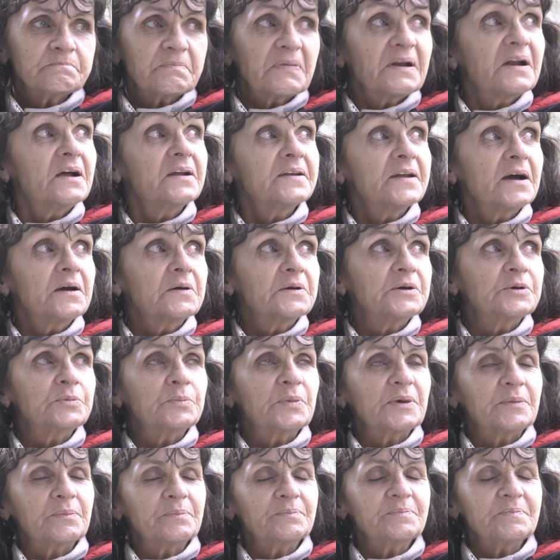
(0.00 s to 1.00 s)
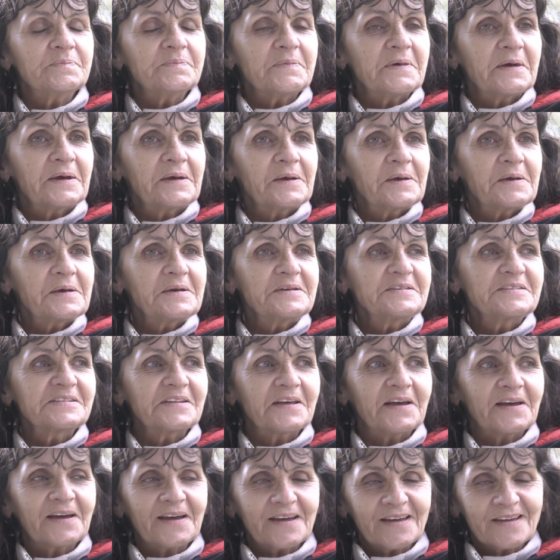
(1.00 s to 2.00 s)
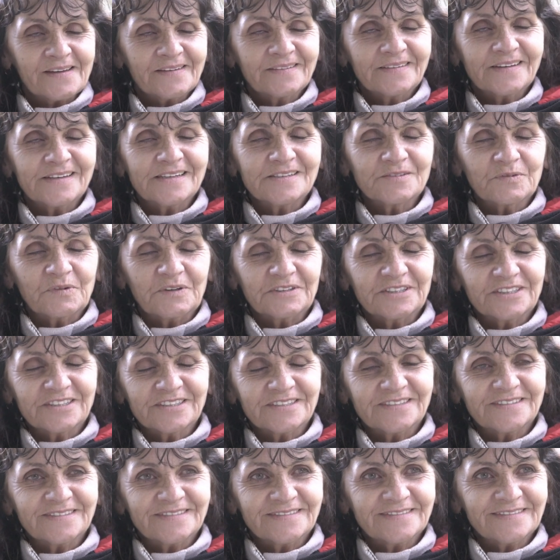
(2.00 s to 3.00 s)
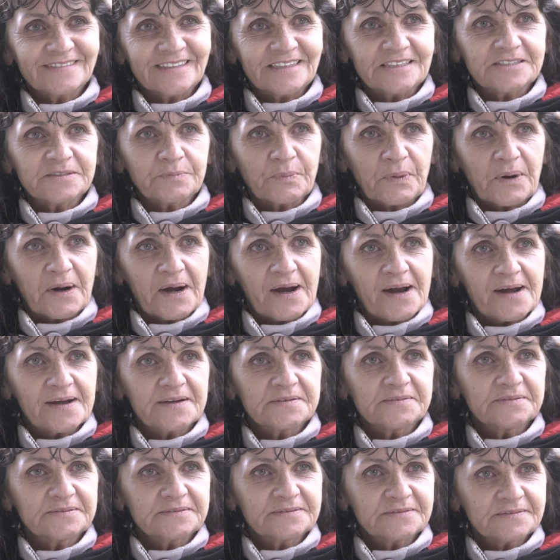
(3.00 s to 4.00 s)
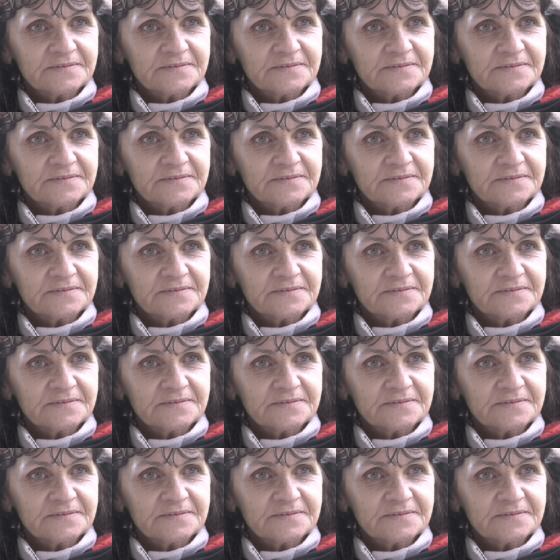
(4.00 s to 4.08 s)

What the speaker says: But I know he's there, he's watching, he's proud.